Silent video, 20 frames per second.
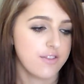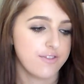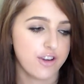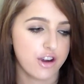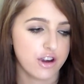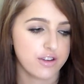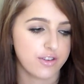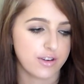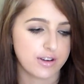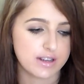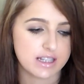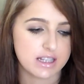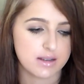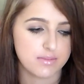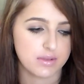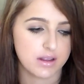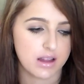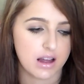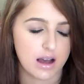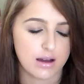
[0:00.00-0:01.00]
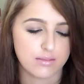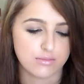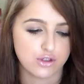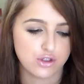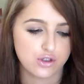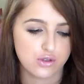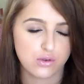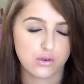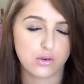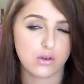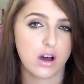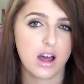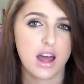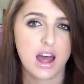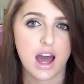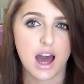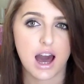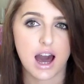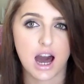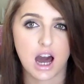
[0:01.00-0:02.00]
Very, very similar, I'm sure.
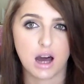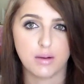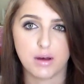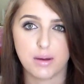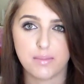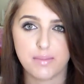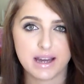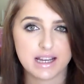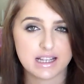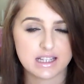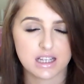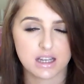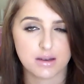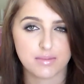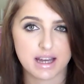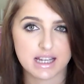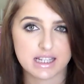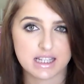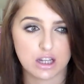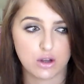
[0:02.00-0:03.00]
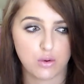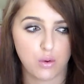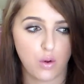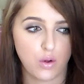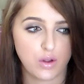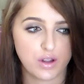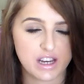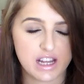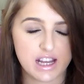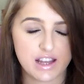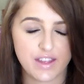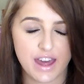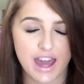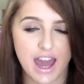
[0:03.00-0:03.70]
Amazing, amazing quality.